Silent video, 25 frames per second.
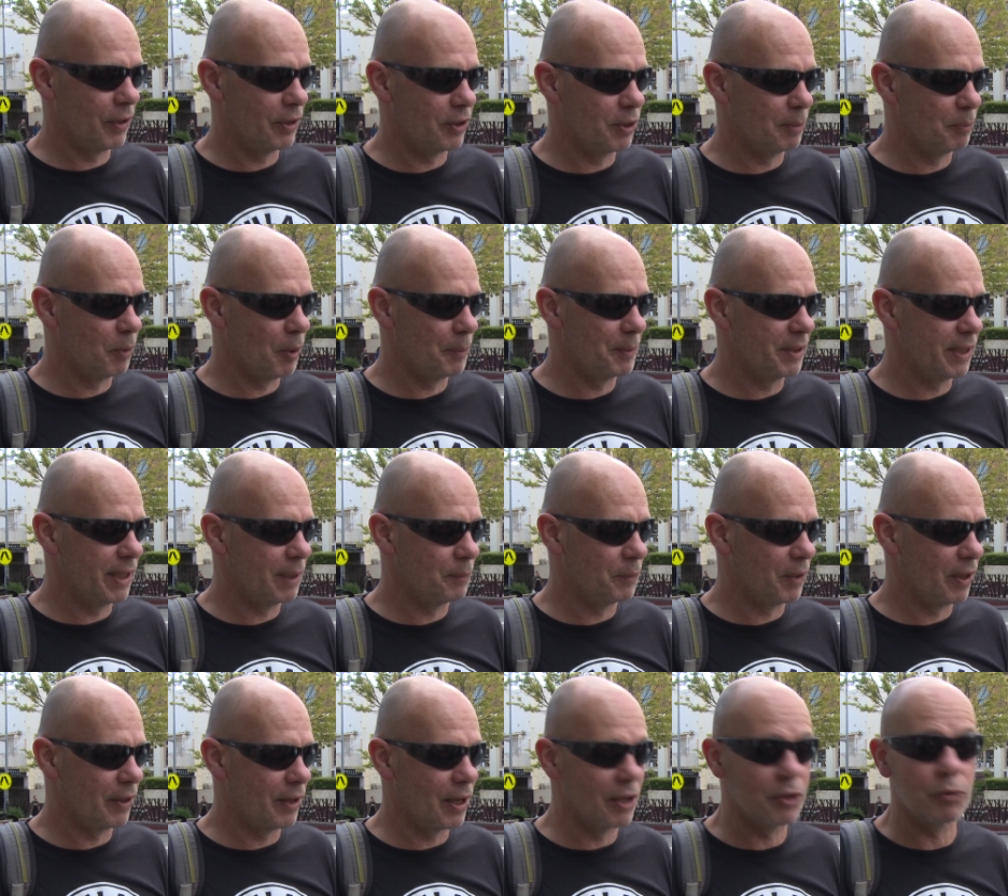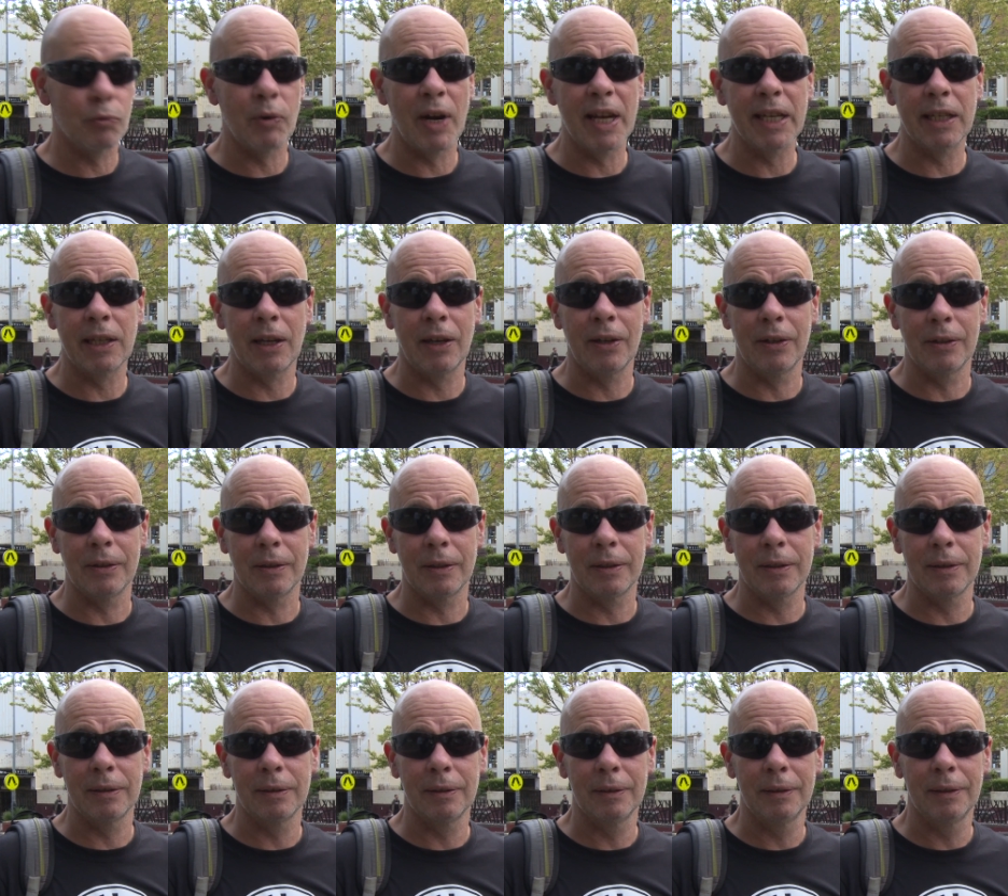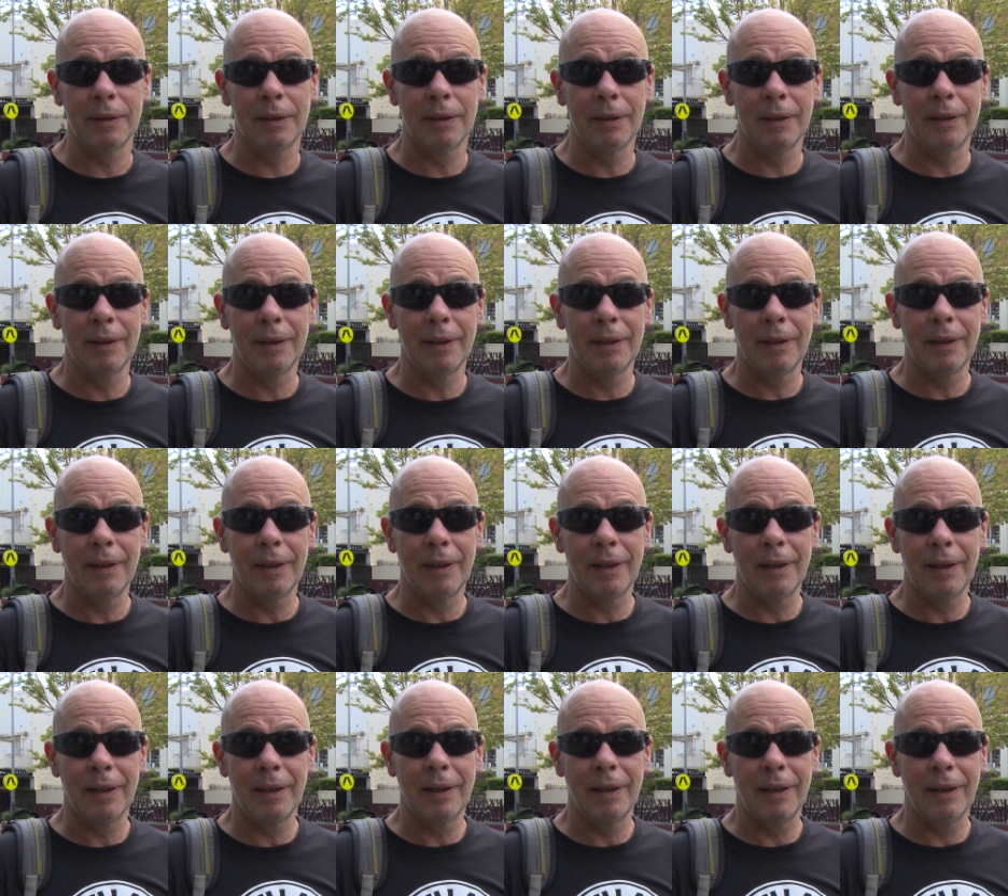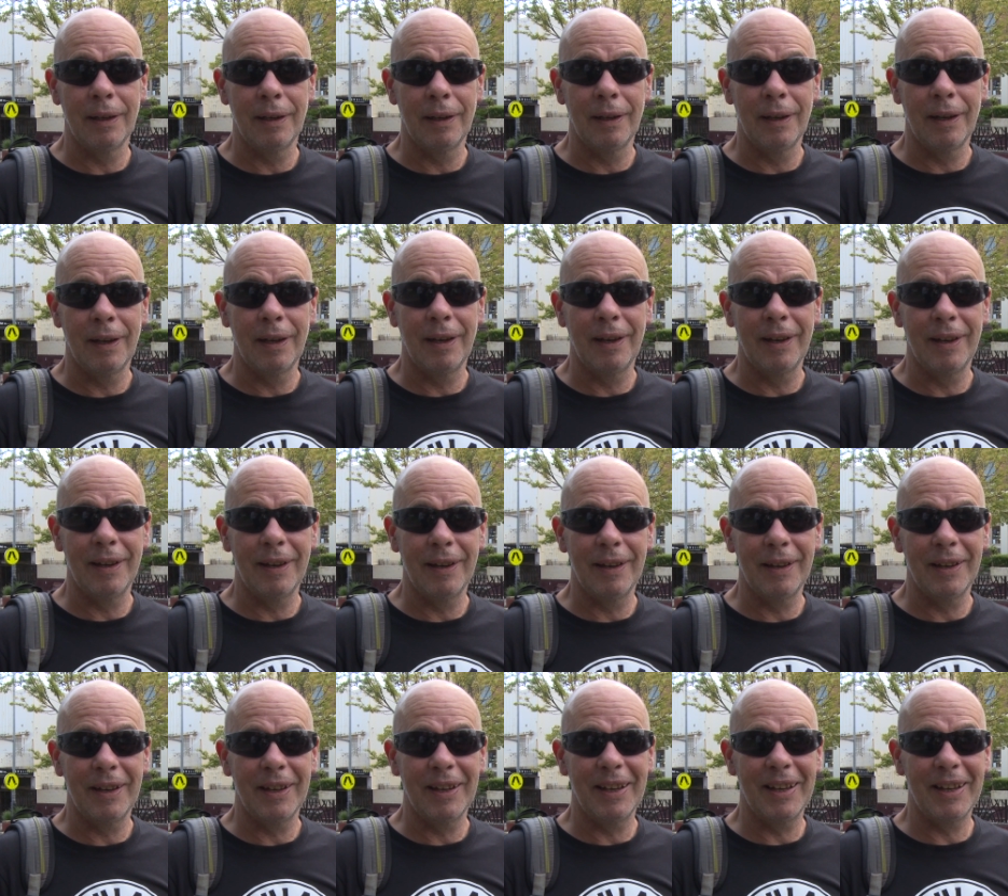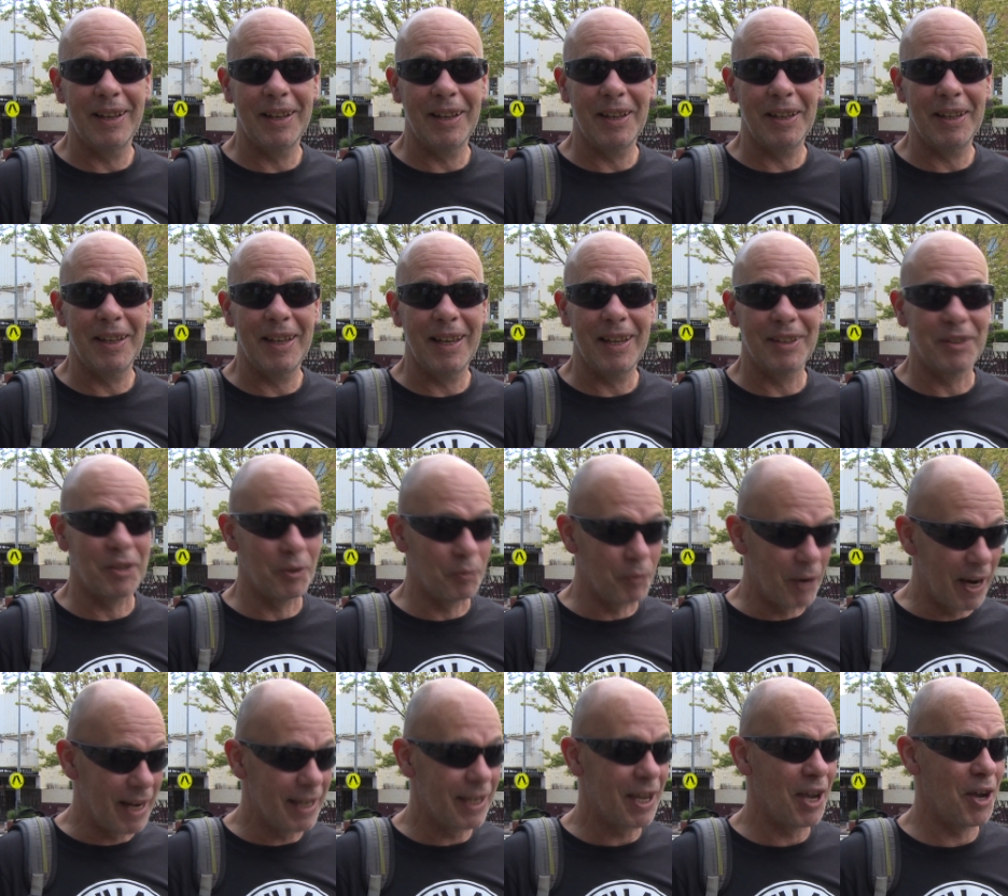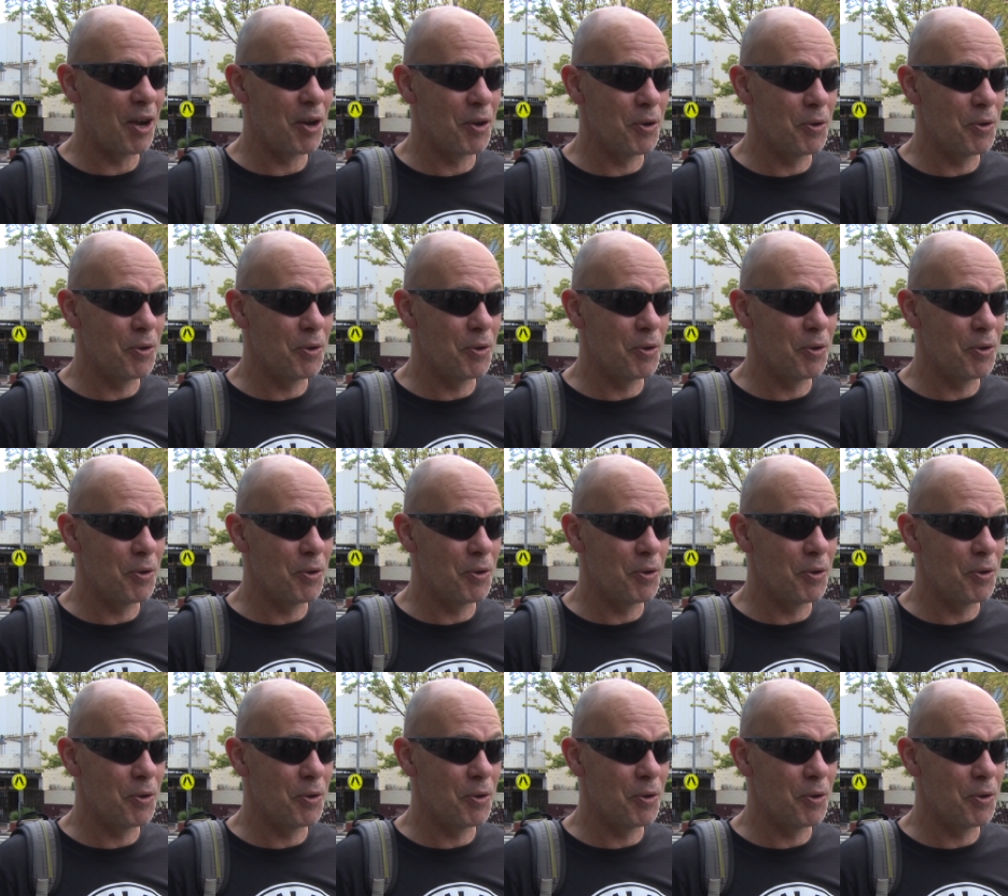oh, you probably need one of those rake hoses. A, a, hose that's a rake? It's a rake hose.